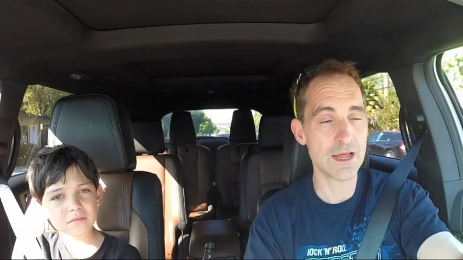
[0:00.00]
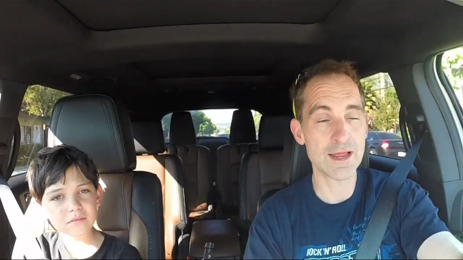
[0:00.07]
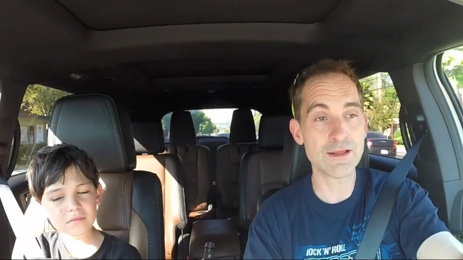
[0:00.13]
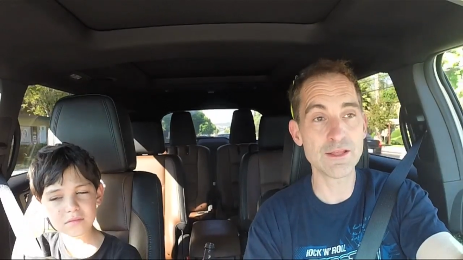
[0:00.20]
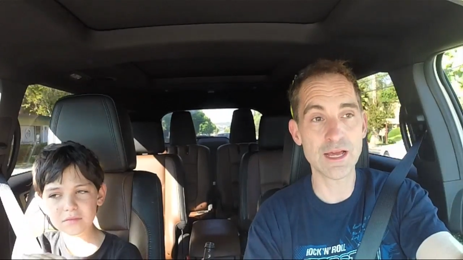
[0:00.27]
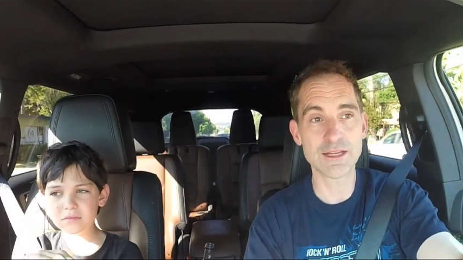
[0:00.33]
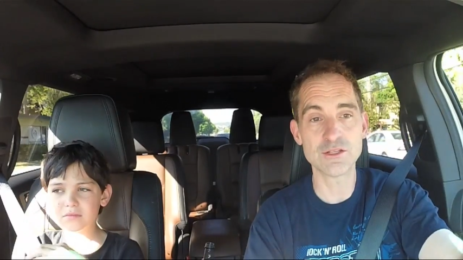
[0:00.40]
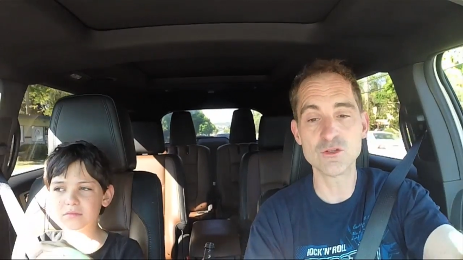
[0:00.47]
Speaker 1: I,
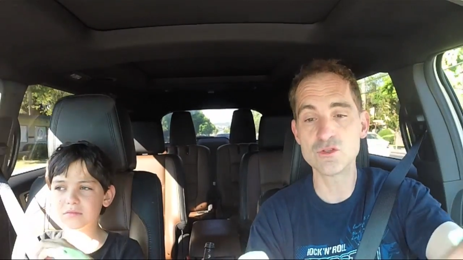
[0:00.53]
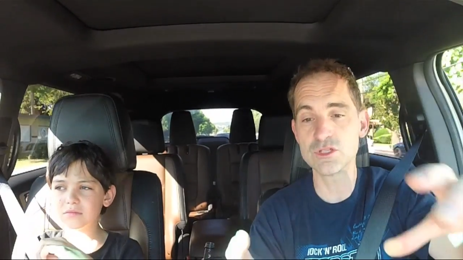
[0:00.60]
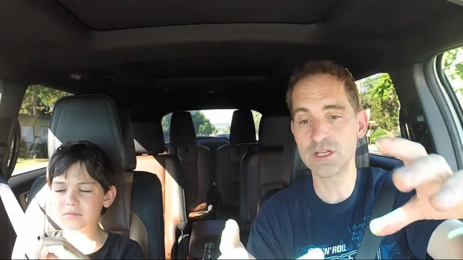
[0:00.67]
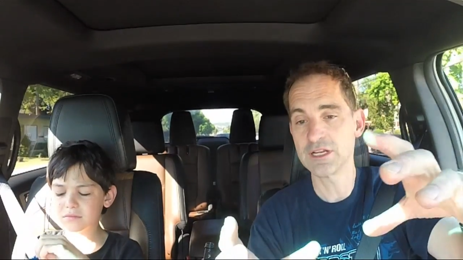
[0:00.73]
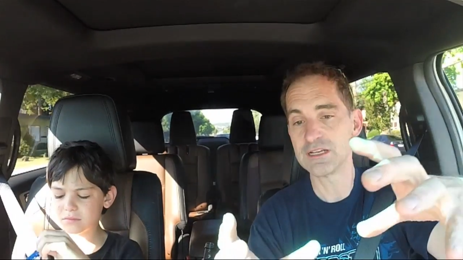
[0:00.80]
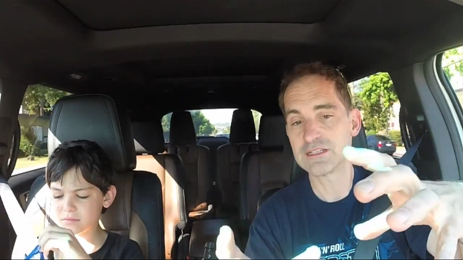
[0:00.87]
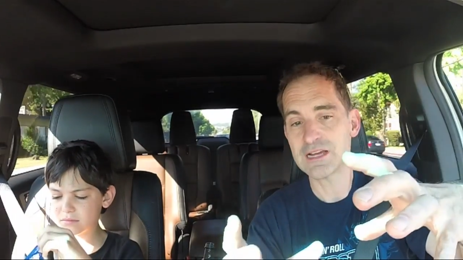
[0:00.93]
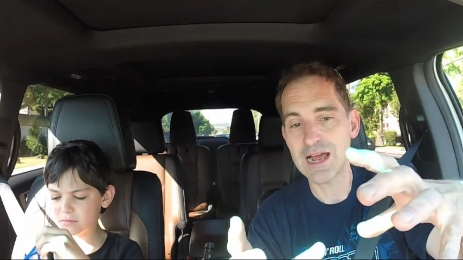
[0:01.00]
I used an
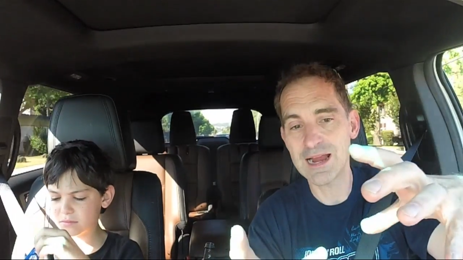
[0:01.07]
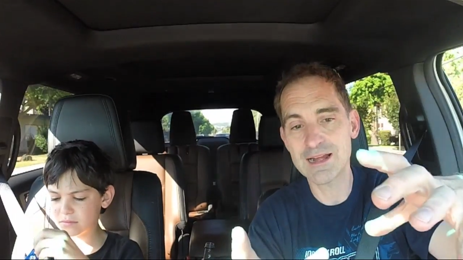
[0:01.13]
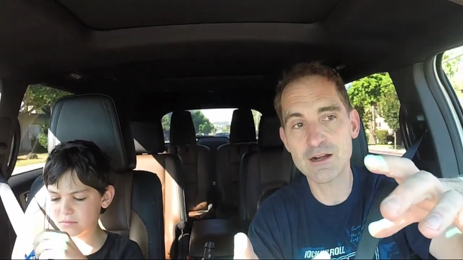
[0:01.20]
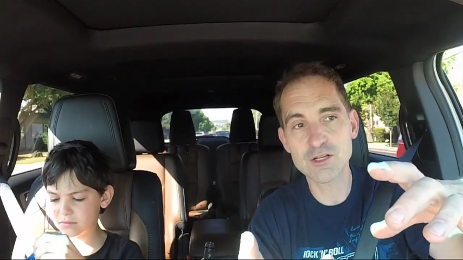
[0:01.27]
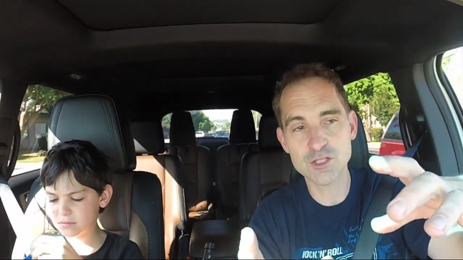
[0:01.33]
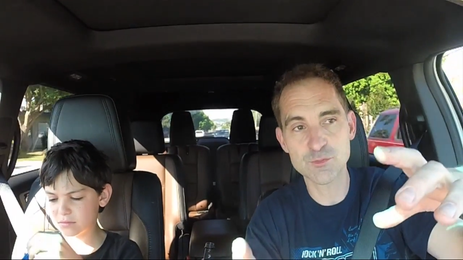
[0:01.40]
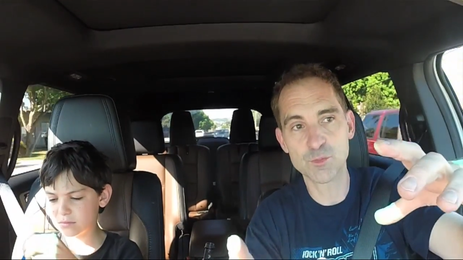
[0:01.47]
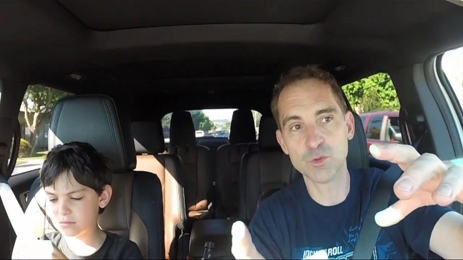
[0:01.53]

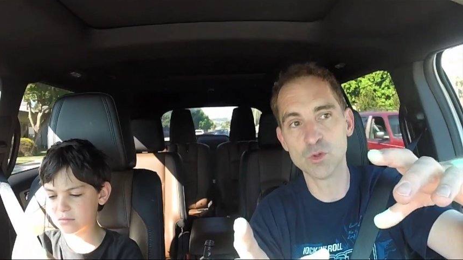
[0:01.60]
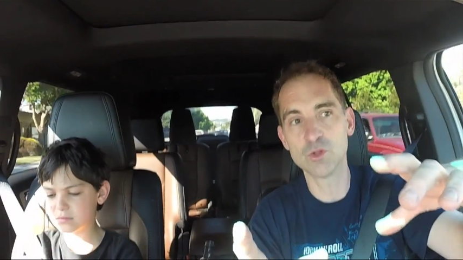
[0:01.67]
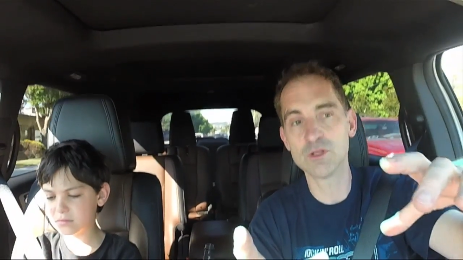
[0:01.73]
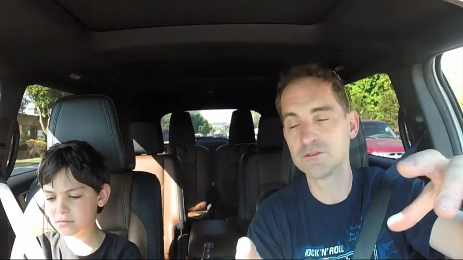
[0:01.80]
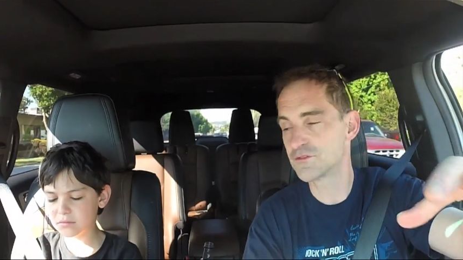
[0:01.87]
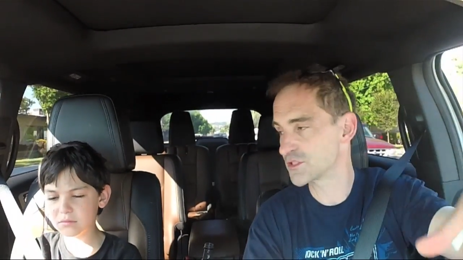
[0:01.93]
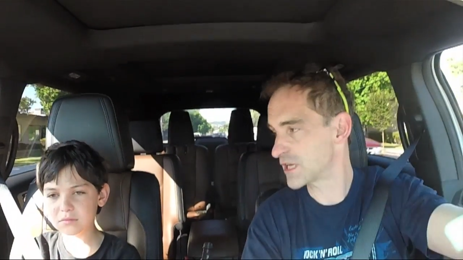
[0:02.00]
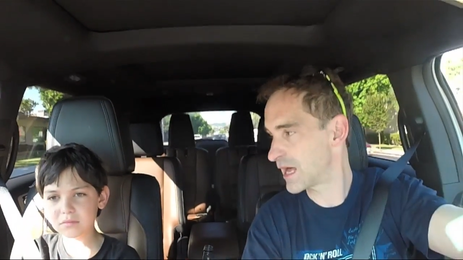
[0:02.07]
entire spool
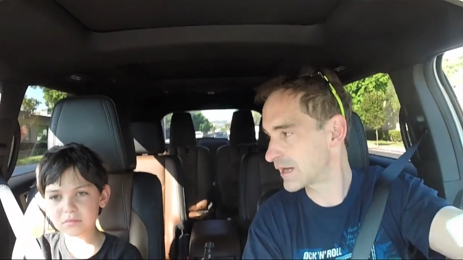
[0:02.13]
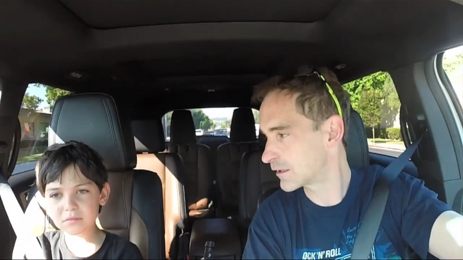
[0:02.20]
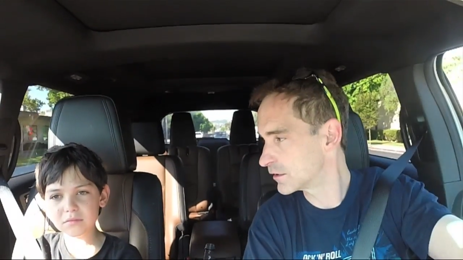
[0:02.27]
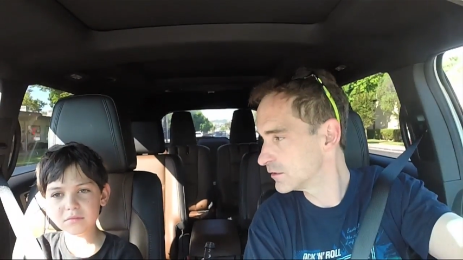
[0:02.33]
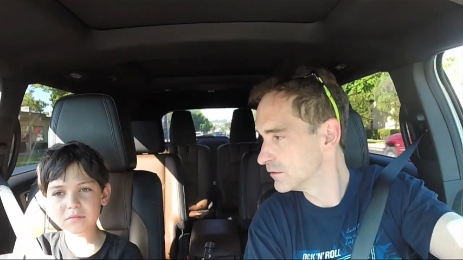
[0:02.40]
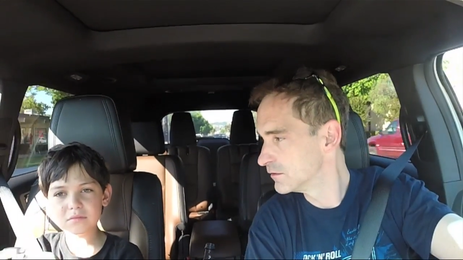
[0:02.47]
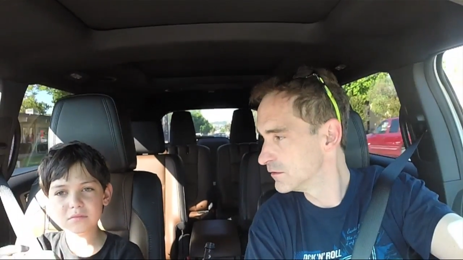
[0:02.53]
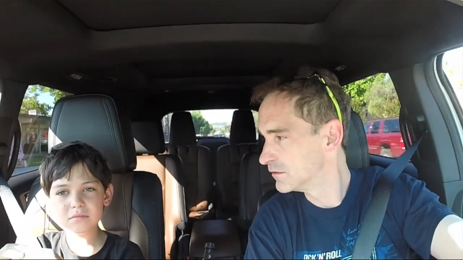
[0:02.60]
of solder
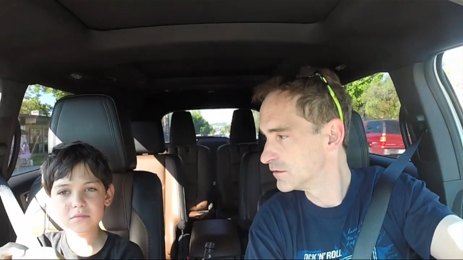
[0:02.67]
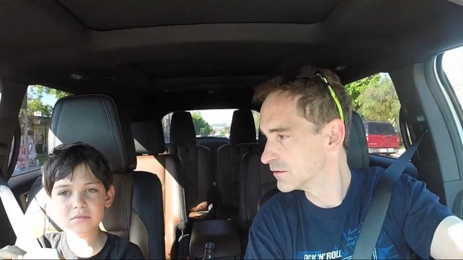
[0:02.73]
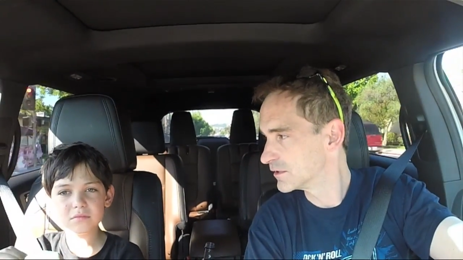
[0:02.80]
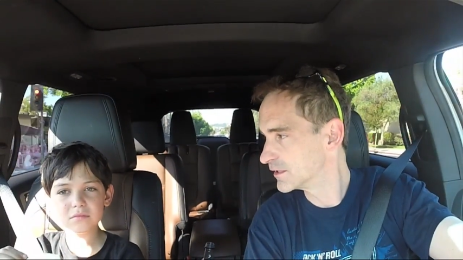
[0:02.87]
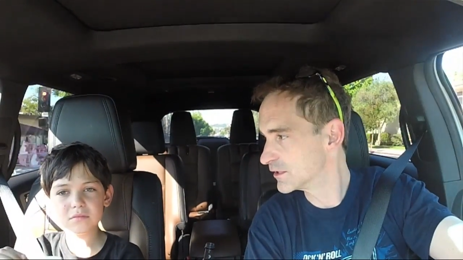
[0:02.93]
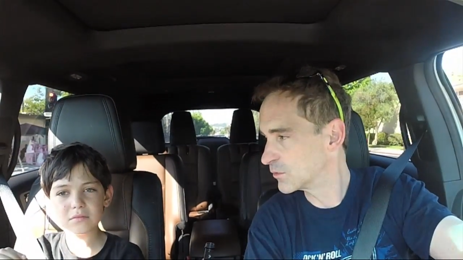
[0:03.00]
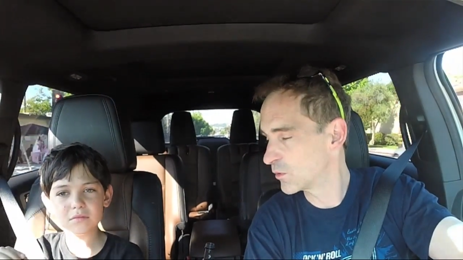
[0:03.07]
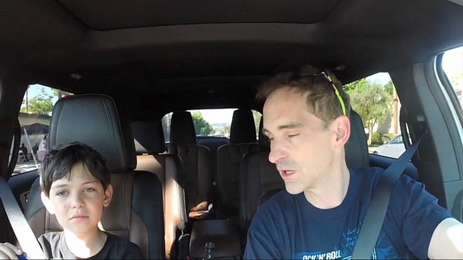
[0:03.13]

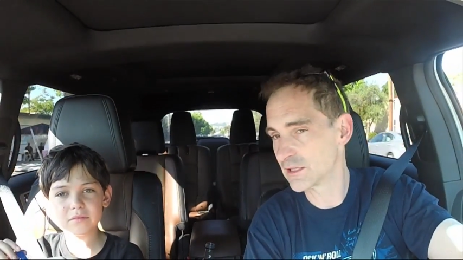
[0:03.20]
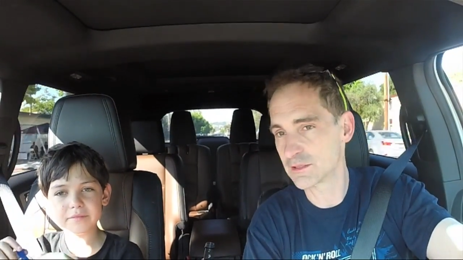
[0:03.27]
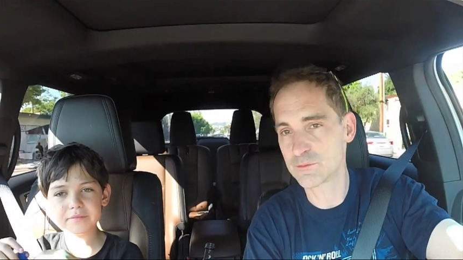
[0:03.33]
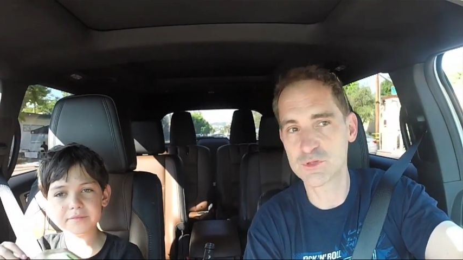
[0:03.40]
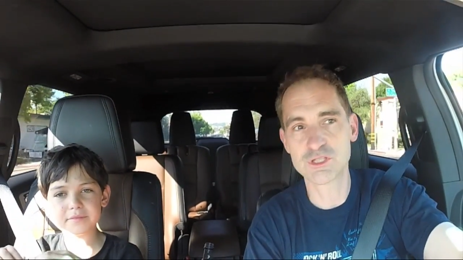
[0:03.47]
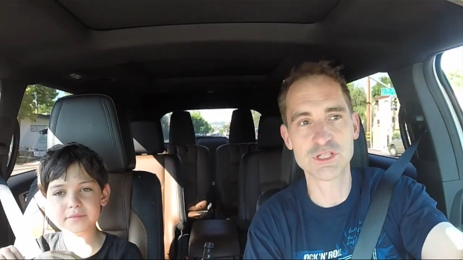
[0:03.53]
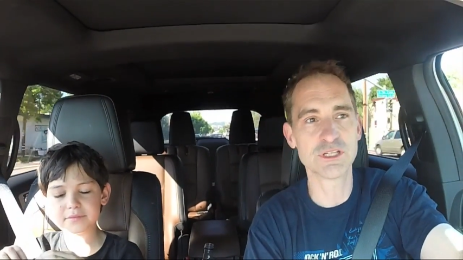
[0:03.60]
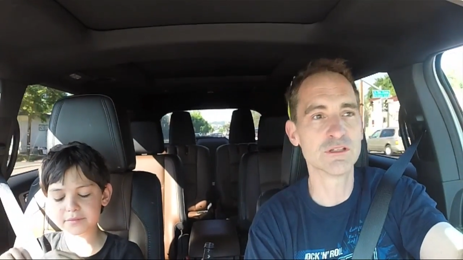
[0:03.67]
in the welding
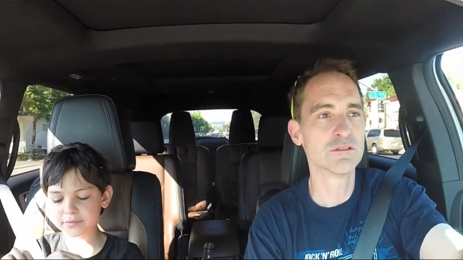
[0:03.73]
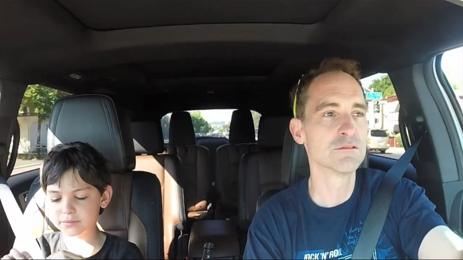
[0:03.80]
machine.